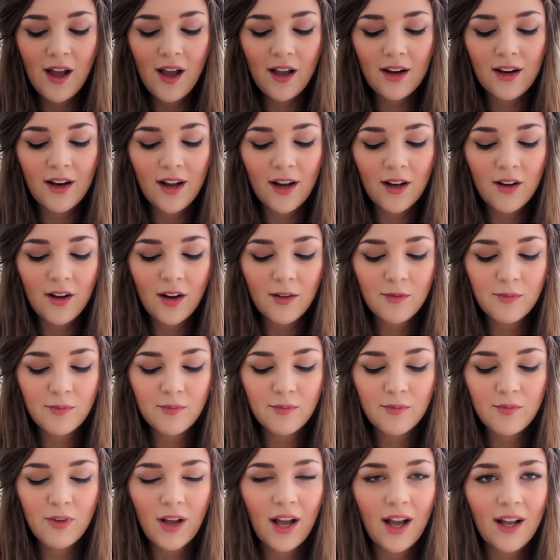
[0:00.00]
And now
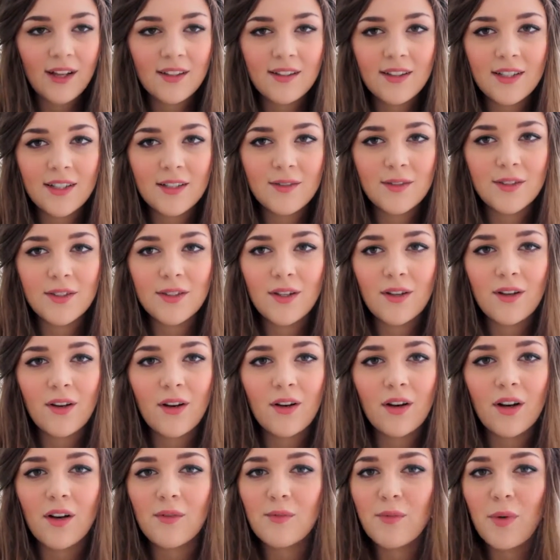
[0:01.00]
I've had these for so
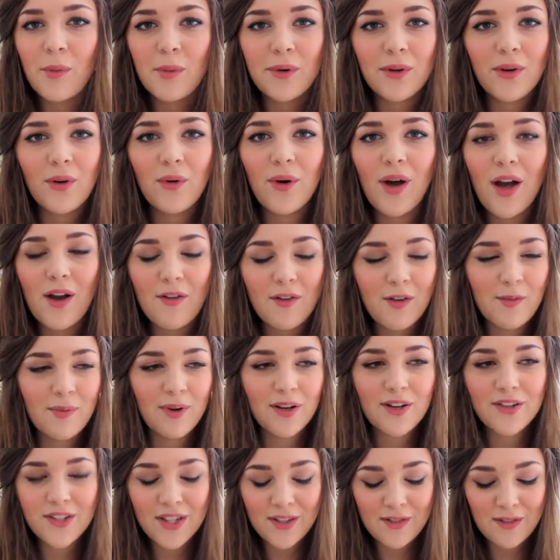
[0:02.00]
long, I've probably got every
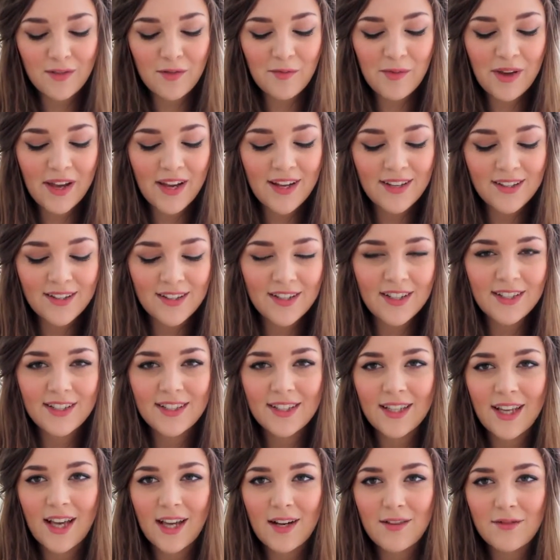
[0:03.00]
blush they've ever made. It's
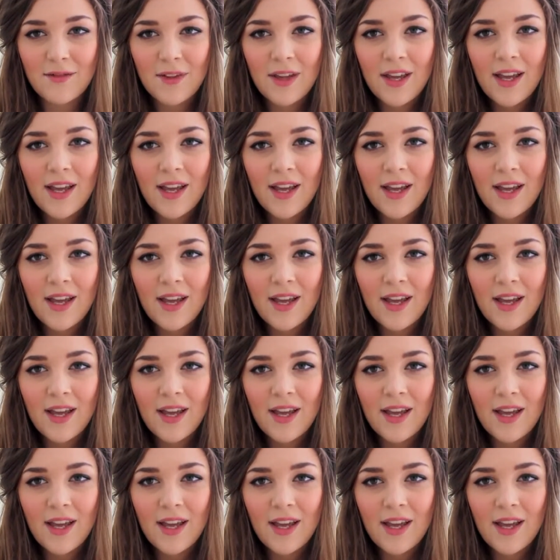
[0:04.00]
the kind